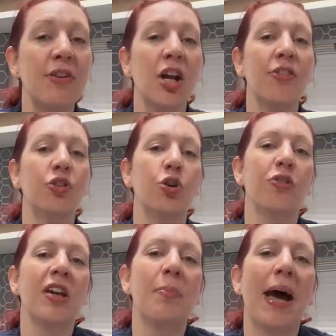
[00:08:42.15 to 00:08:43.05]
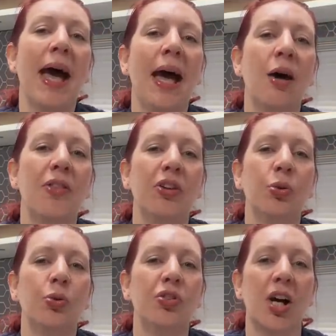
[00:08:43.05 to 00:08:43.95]
heard the story about how this
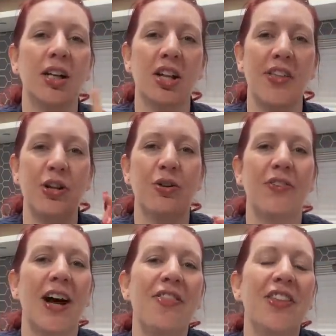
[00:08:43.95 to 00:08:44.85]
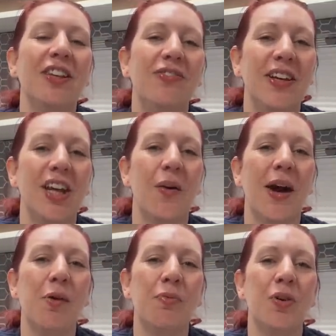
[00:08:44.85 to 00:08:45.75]
all started, then you'll find this video
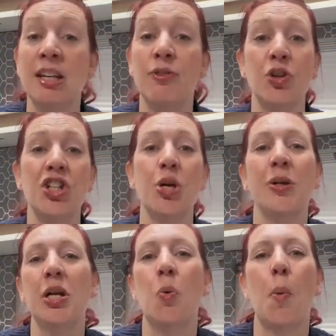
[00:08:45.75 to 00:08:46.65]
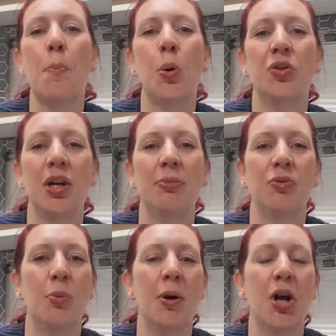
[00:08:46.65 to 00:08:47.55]
helpful. And if you're new and you want more tips
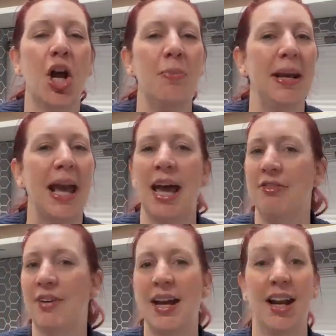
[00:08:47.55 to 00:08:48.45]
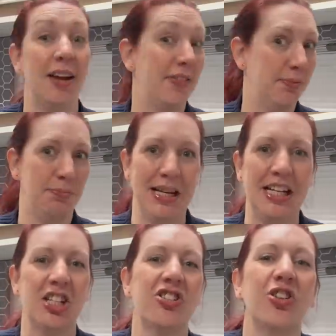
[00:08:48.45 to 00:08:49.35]
for motorhoming and van life and being a
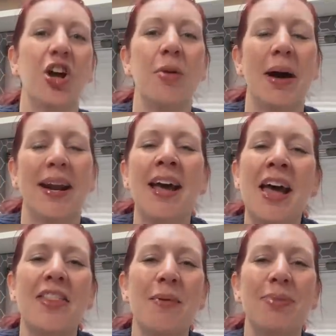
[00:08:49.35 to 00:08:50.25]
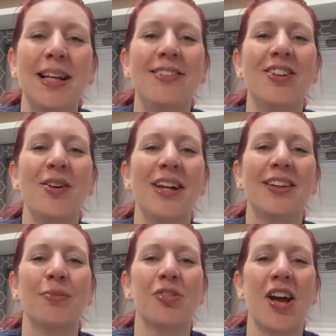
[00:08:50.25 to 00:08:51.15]
digital nomad, then please do hit
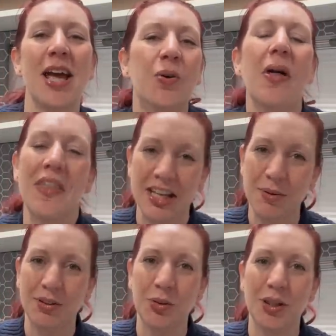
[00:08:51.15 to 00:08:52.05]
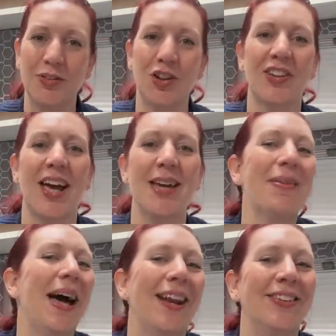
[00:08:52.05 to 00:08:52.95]
subscribe. Thank you as always for your time,
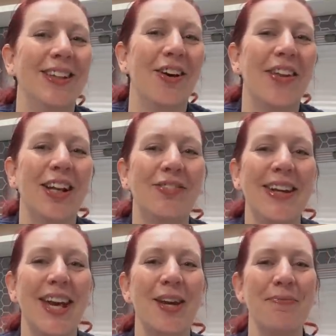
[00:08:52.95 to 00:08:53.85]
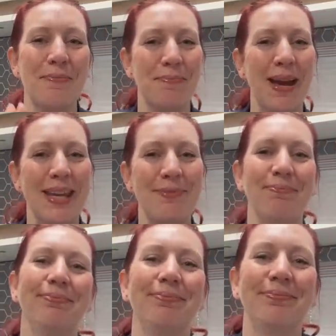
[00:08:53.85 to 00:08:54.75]
and I'll see you on the next video. Bye.